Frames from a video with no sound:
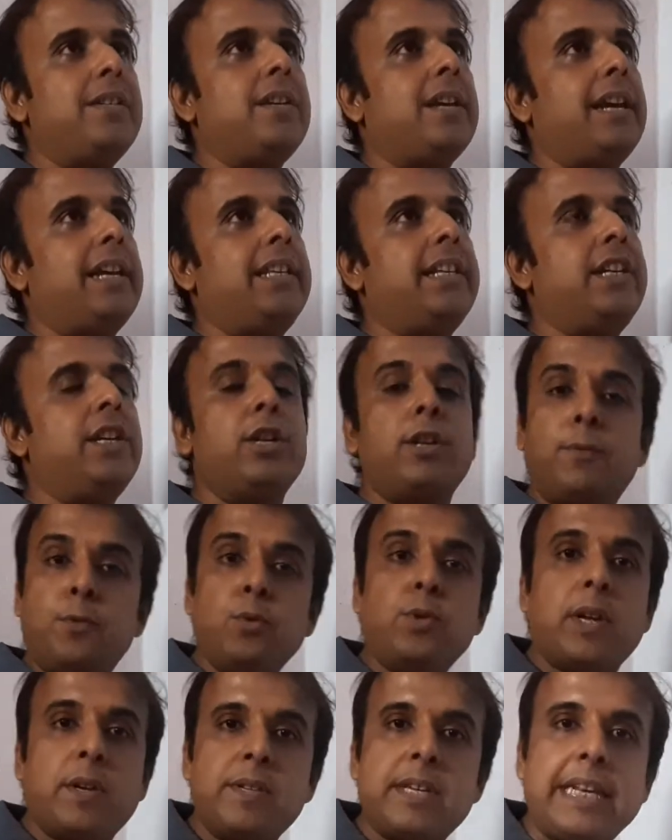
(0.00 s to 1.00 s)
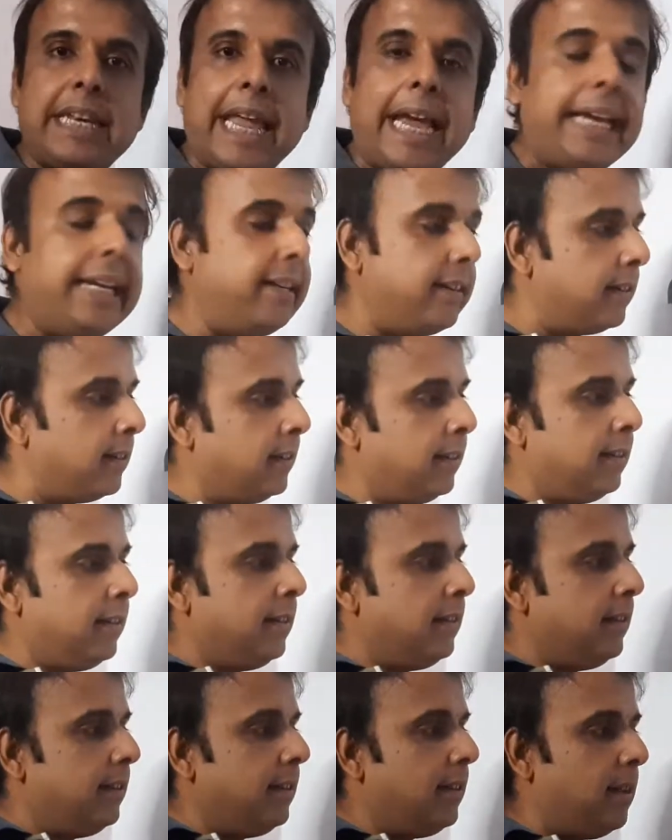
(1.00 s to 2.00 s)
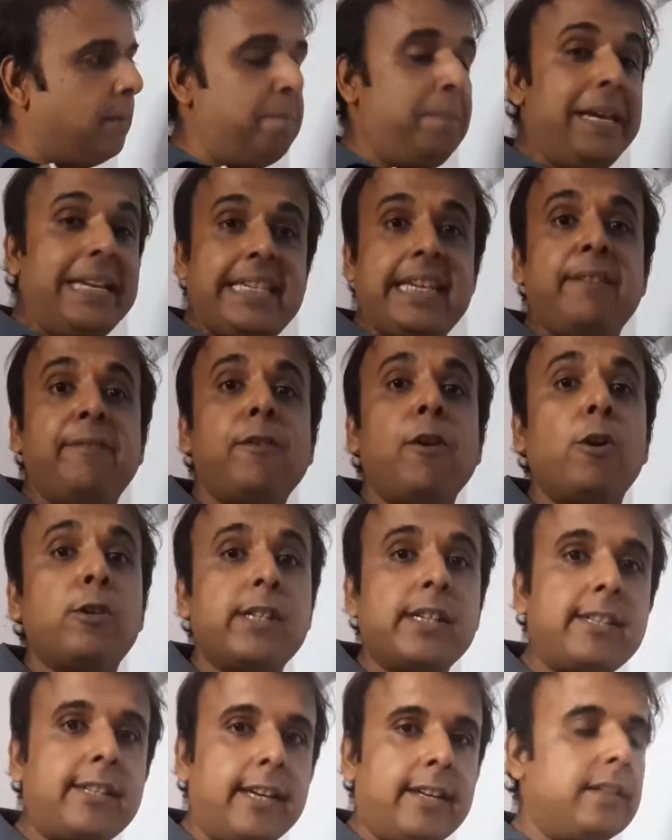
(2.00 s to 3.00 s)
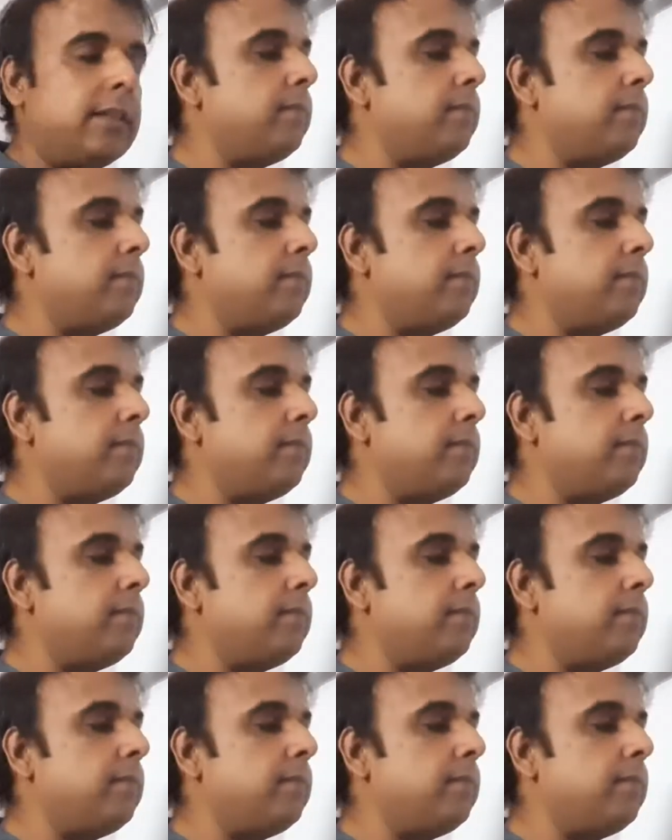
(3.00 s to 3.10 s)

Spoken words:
in the year of 2009, basifloxacin,